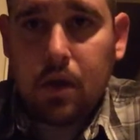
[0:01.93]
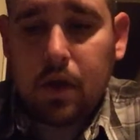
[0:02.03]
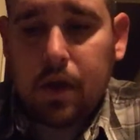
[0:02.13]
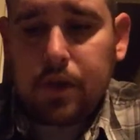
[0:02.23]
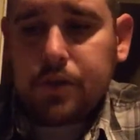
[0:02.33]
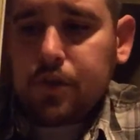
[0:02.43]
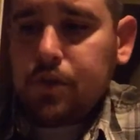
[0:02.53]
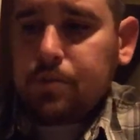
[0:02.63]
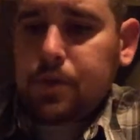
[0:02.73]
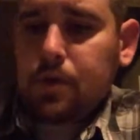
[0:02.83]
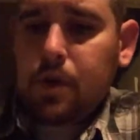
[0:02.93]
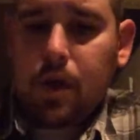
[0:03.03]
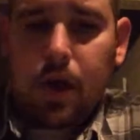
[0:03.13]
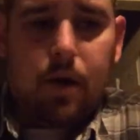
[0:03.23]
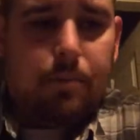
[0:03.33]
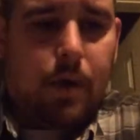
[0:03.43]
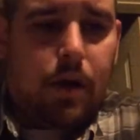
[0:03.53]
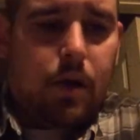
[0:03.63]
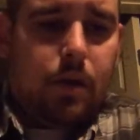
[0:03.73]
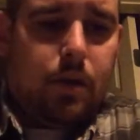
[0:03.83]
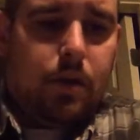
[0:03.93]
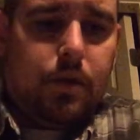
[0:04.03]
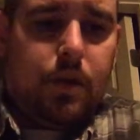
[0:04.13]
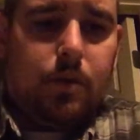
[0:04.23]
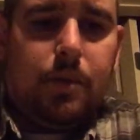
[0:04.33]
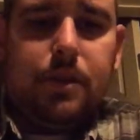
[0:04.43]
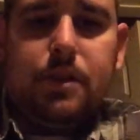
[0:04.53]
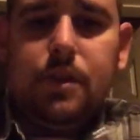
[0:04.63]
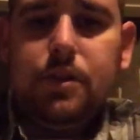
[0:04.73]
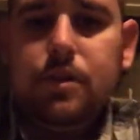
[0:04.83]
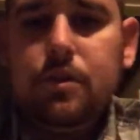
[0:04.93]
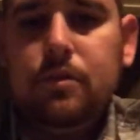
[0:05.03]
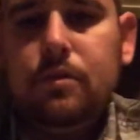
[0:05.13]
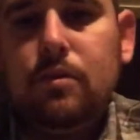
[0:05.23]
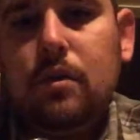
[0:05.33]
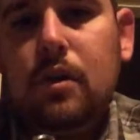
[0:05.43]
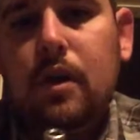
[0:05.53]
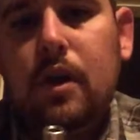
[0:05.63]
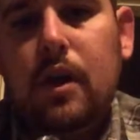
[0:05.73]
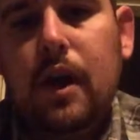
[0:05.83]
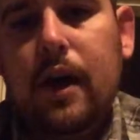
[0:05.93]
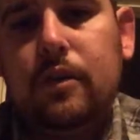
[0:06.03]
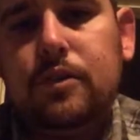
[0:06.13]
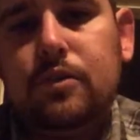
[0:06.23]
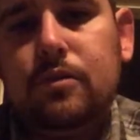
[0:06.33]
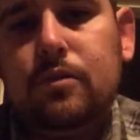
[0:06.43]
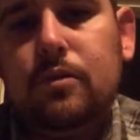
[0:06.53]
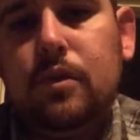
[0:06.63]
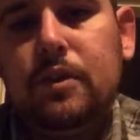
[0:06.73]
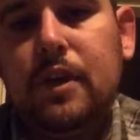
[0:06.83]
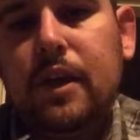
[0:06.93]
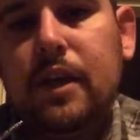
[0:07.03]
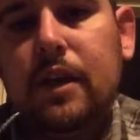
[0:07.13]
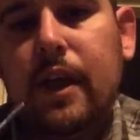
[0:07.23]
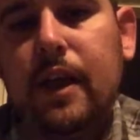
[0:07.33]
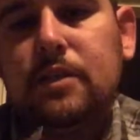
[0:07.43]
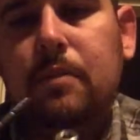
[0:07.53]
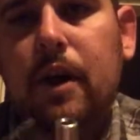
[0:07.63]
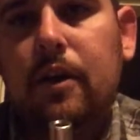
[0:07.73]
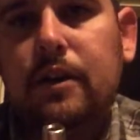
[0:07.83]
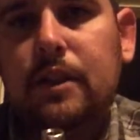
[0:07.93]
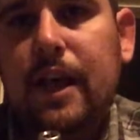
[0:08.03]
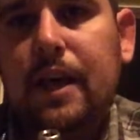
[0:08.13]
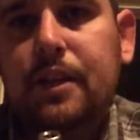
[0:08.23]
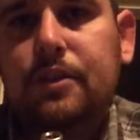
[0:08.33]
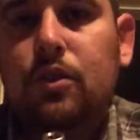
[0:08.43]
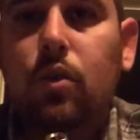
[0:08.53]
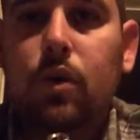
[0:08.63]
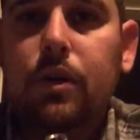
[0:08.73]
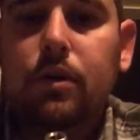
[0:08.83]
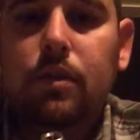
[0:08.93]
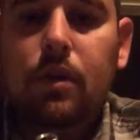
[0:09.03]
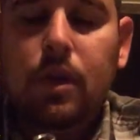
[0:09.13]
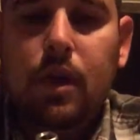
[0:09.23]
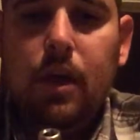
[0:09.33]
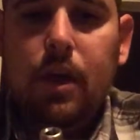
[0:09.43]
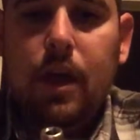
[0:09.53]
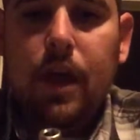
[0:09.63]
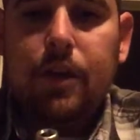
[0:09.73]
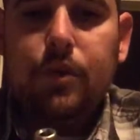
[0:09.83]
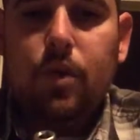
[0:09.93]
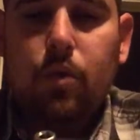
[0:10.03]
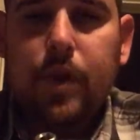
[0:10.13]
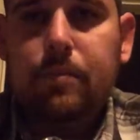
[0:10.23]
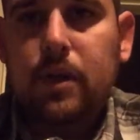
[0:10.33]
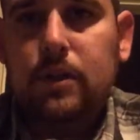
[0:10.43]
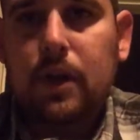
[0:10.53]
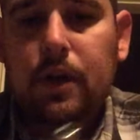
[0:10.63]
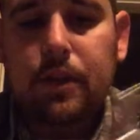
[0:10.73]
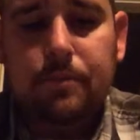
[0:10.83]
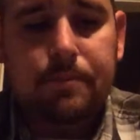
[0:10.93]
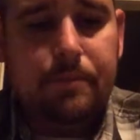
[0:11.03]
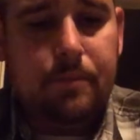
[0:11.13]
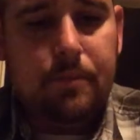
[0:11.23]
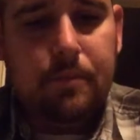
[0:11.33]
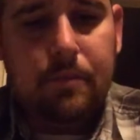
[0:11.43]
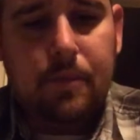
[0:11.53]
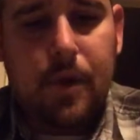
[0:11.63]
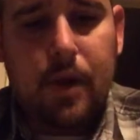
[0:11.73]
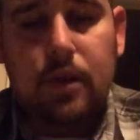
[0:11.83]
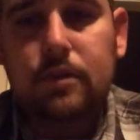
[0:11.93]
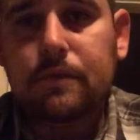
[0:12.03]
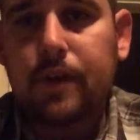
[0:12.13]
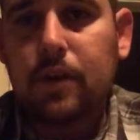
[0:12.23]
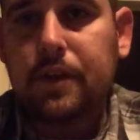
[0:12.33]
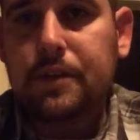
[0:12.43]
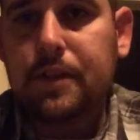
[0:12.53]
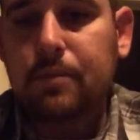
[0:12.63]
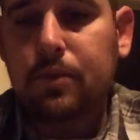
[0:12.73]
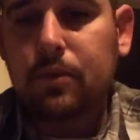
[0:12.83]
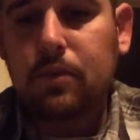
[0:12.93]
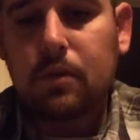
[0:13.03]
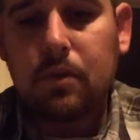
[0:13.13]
Hey YouTubes, I'm going to be teaching you how to take an Aspire Atlantis coil and do a rebuild on it. It's fairly simple